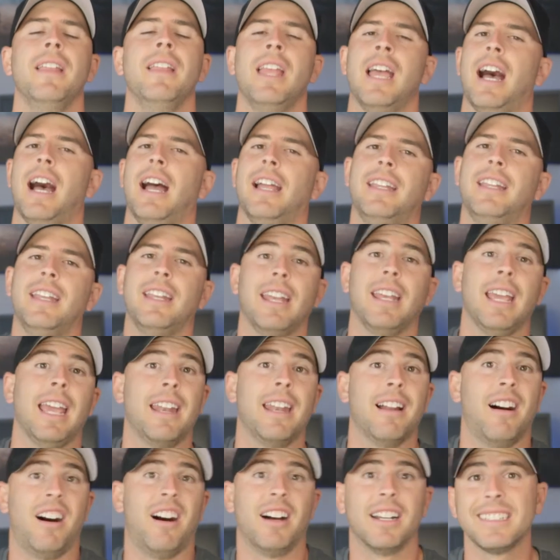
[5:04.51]
I did it. And
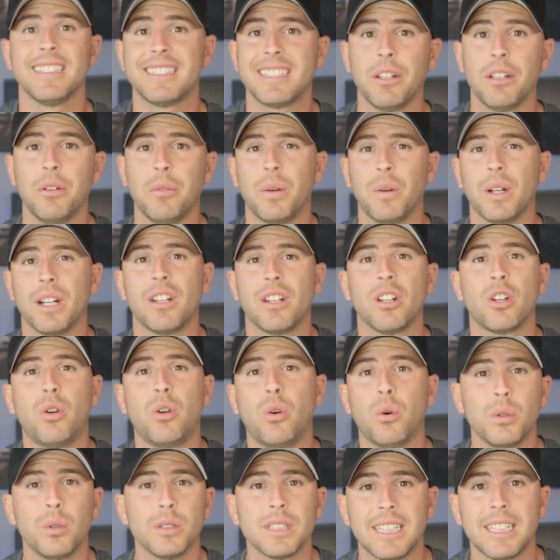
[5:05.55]
honestly, one of the
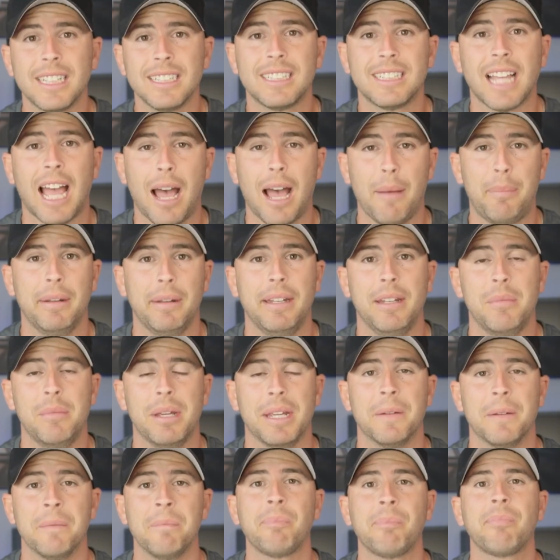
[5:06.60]
coolest things happened to
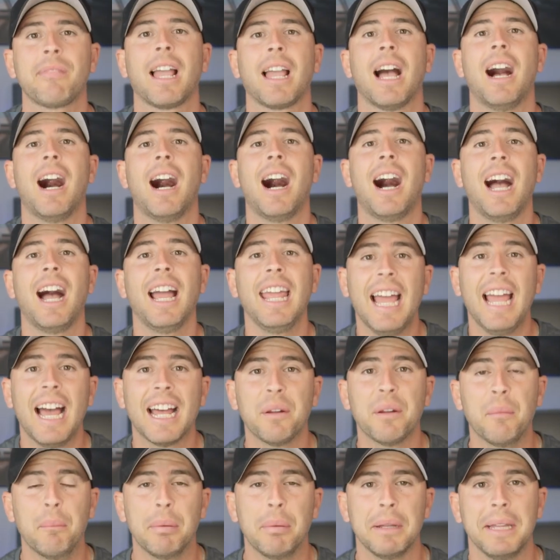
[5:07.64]
me. I had a
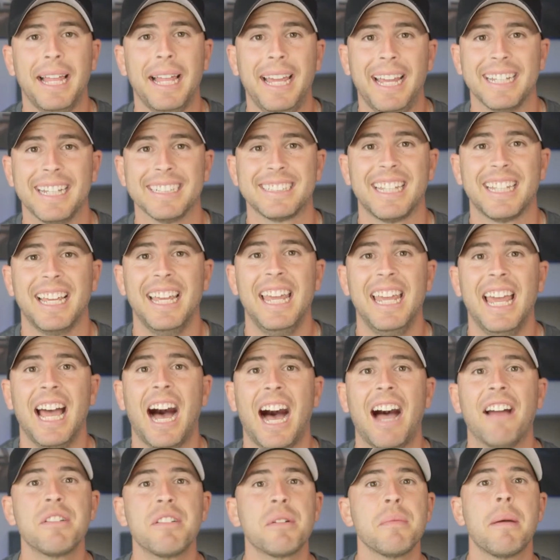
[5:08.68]
blast.
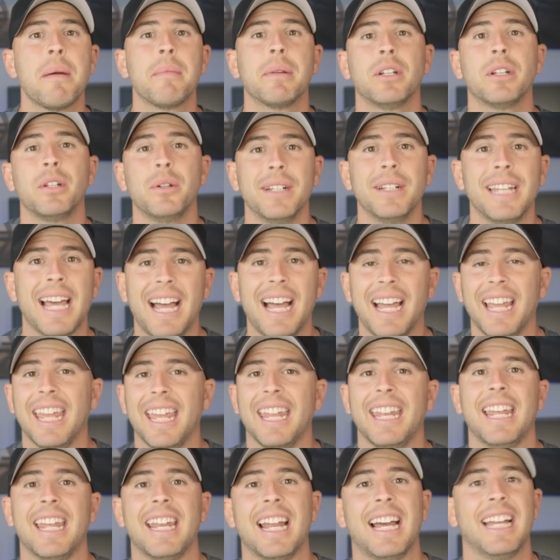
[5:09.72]
I remember doing that
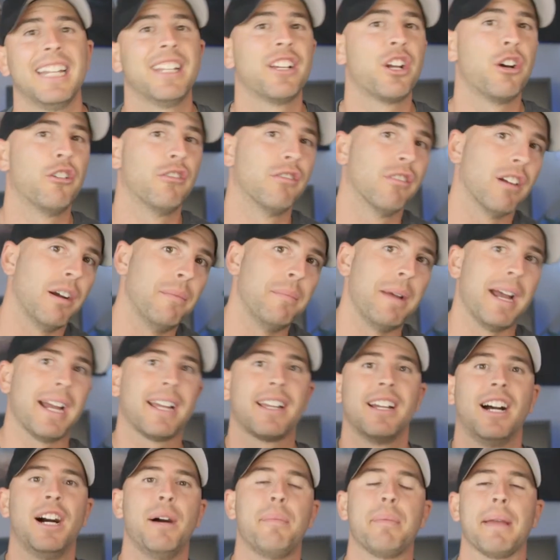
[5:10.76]
and then I had to go run back
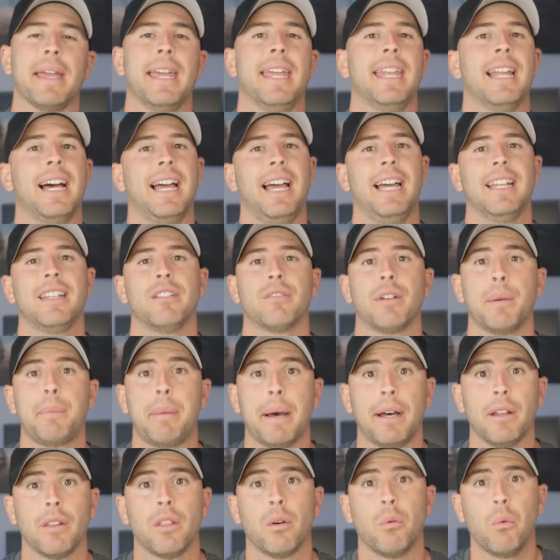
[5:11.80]
up and I had to
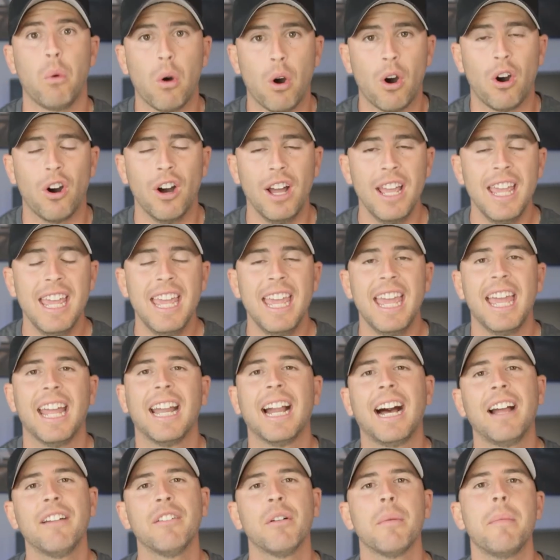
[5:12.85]
rappel the wall. And
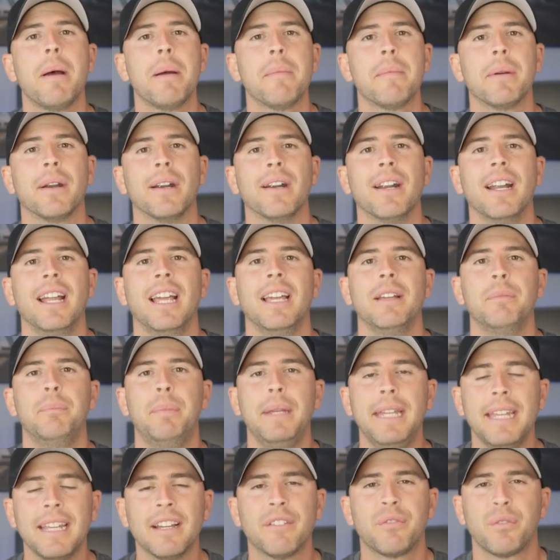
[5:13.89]
I remember
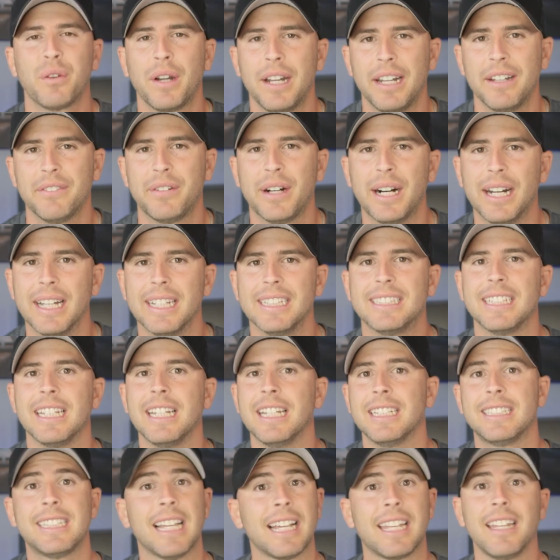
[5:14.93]
being afraid of heights. And the
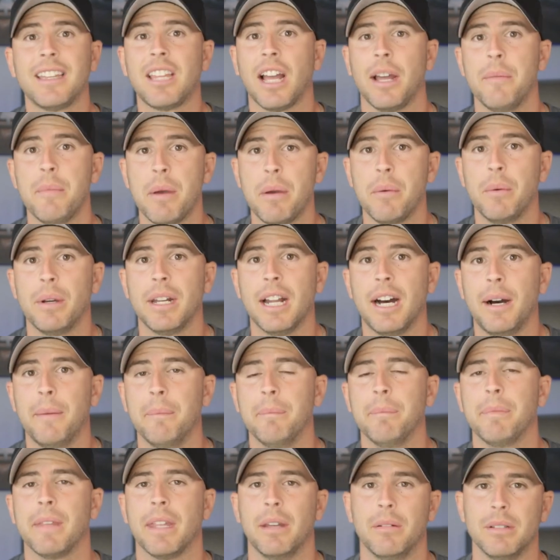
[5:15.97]
second time I went
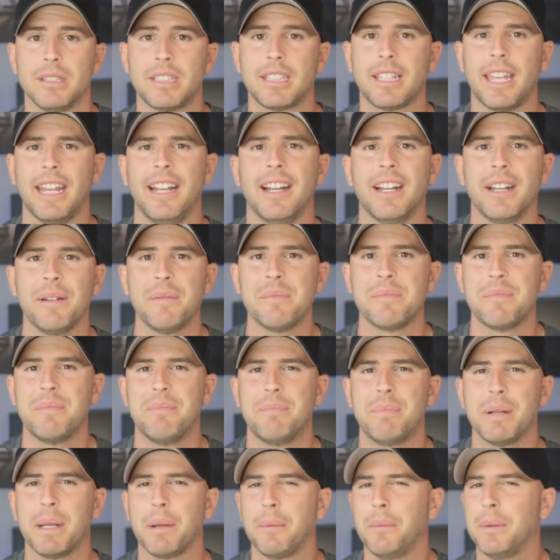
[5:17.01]
up, it was scary,
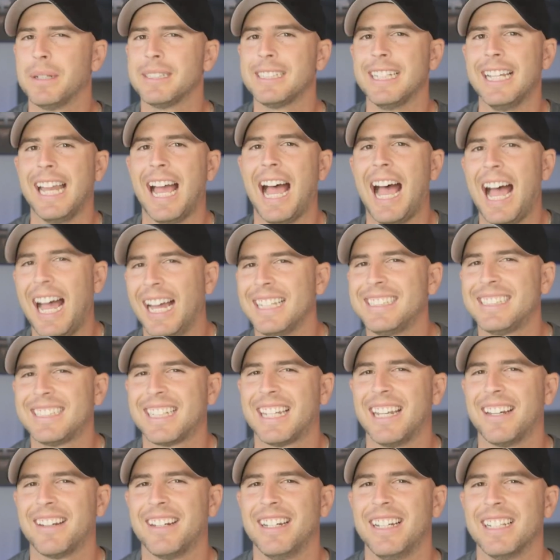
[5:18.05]
but it wasn't as
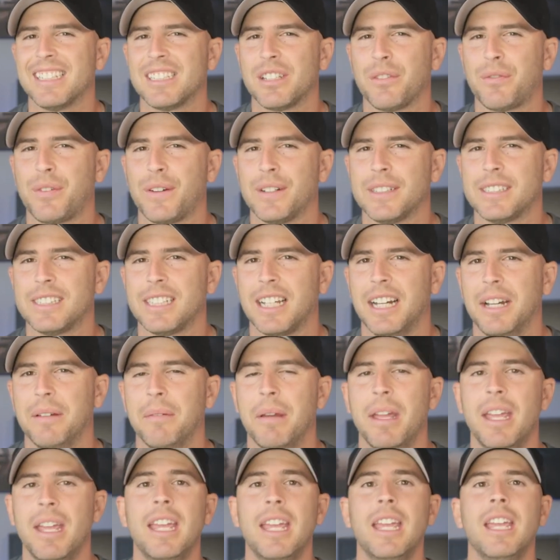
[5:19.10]
scary as the first time
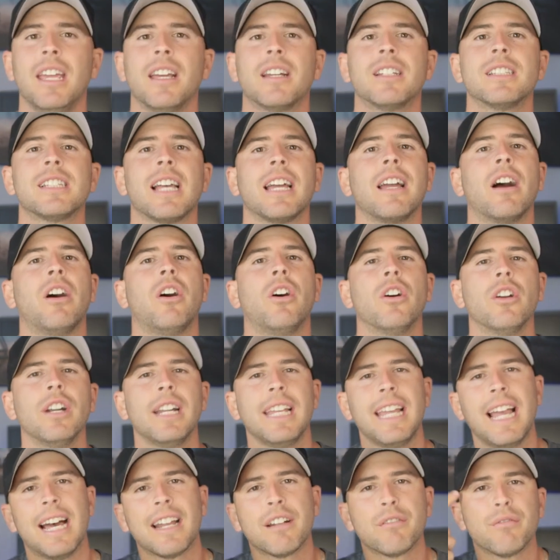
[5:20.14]
because I already
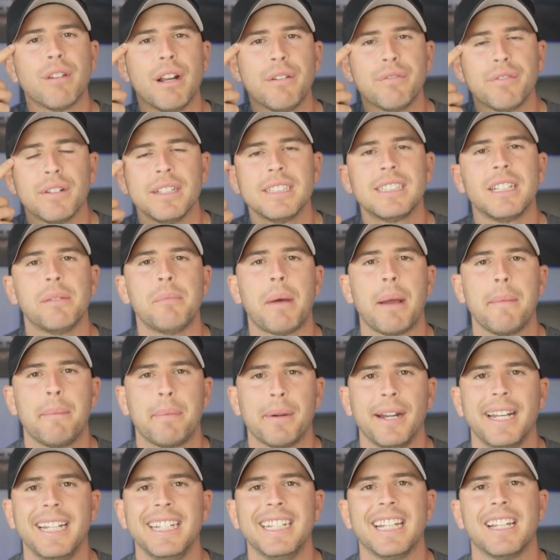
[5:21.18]
had a reference in my
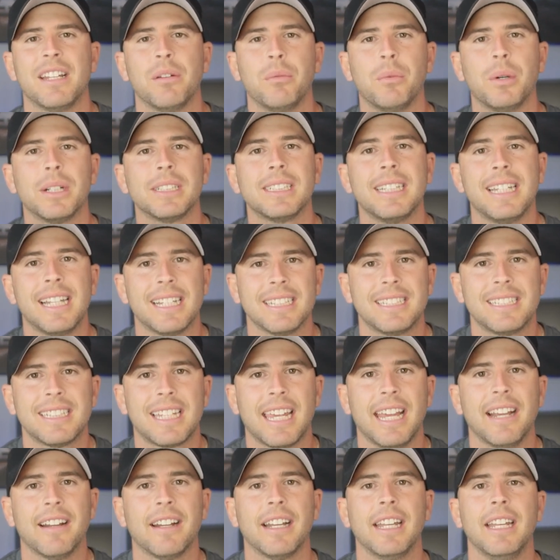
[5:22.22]
brain that it wasn't as
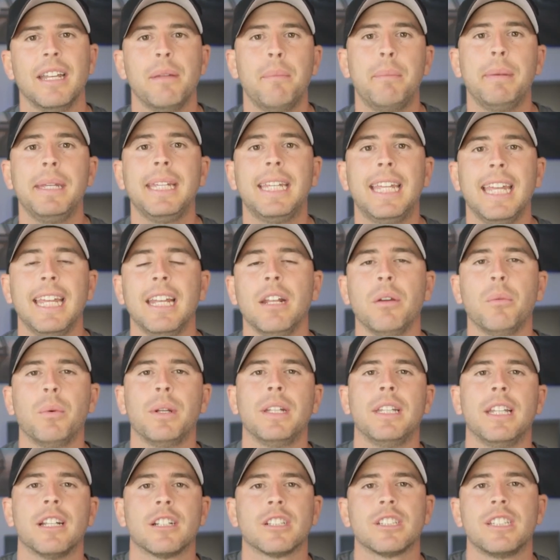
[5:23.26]
scary. In the beginning,
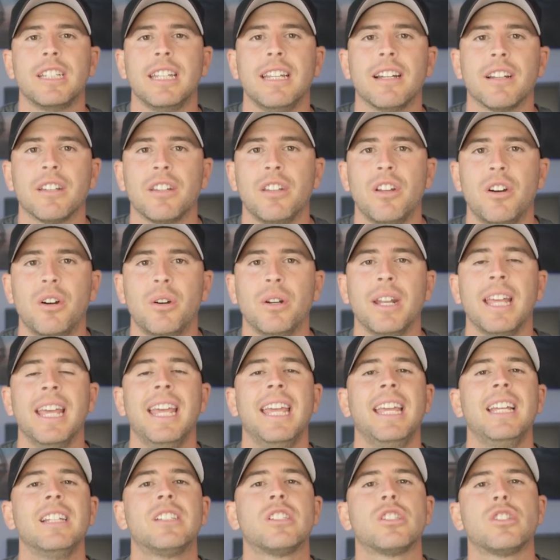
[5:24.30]
when there's the unknown,
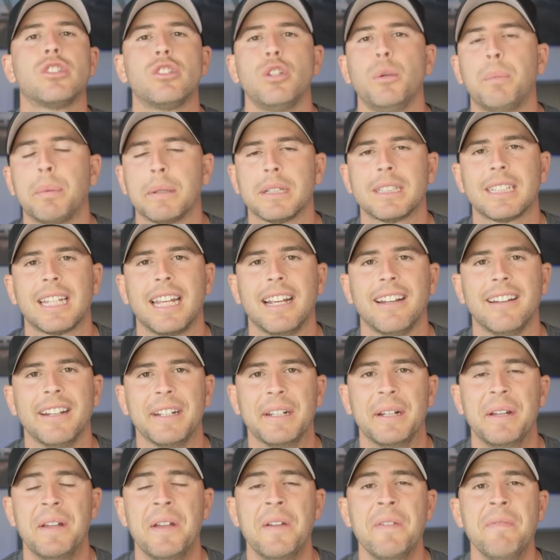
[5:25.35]
it's super
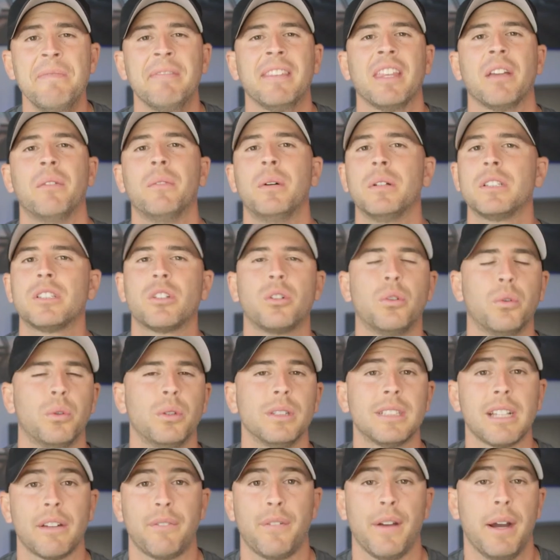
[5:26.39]
scary. And what's cool
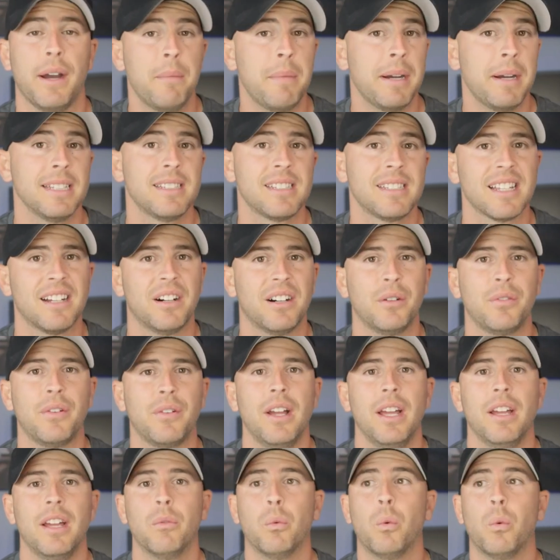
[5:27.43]
is I found myself
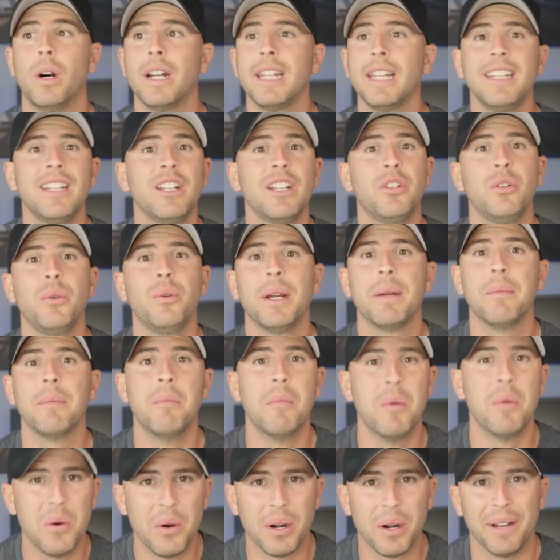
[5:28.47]
wanting to do it
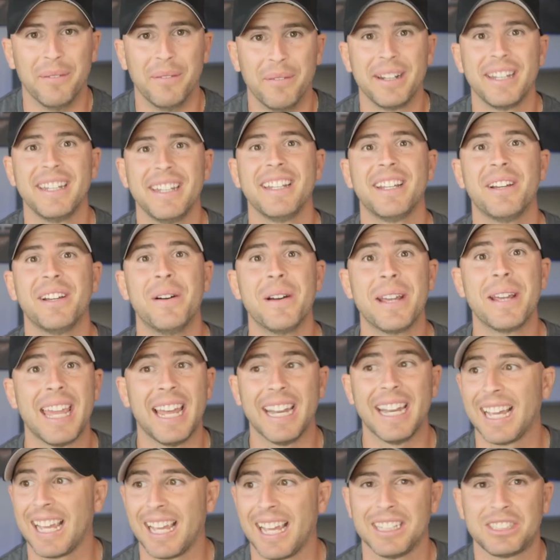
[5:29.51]
more. I wanted to go
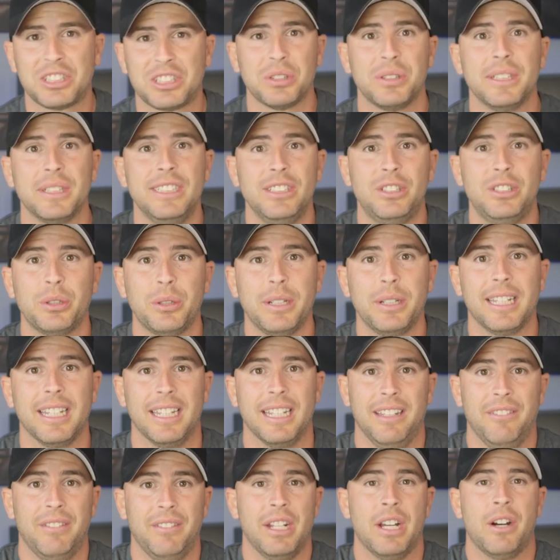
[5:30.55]
again. I actually enjoyed it,
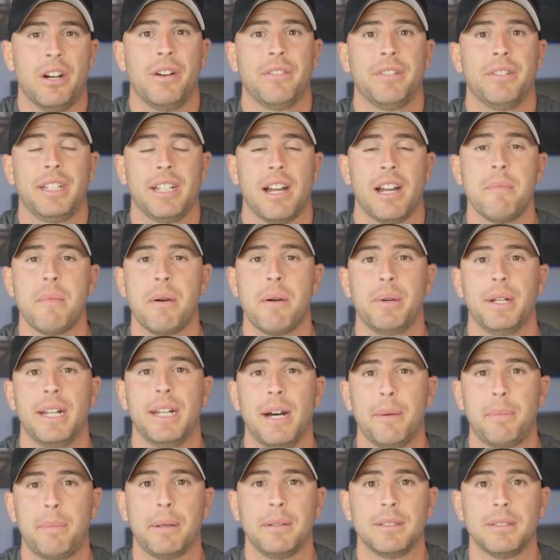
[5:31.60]
even though every time I went
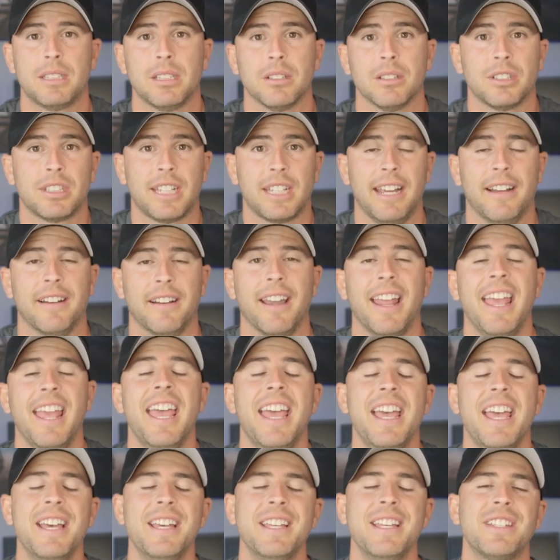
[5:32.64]
up, I was still scared.
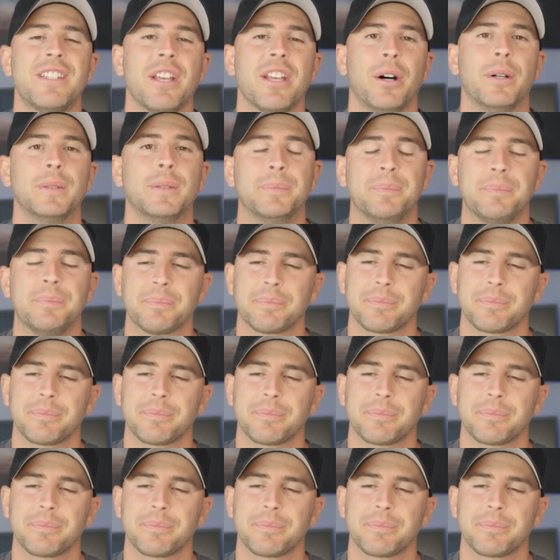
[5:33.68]
So,